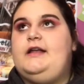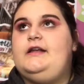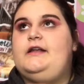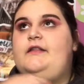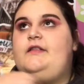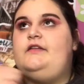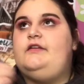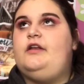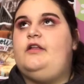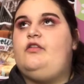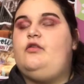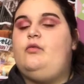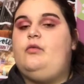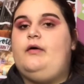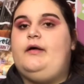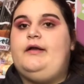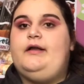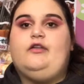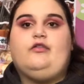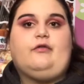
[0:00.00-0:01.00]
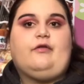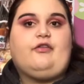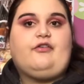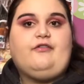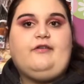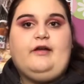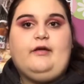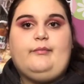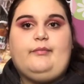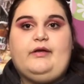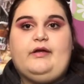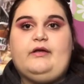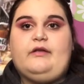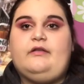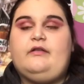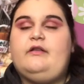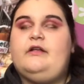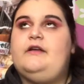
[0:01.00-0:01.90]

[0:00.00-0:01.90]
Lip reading: And then another one is with Krampus,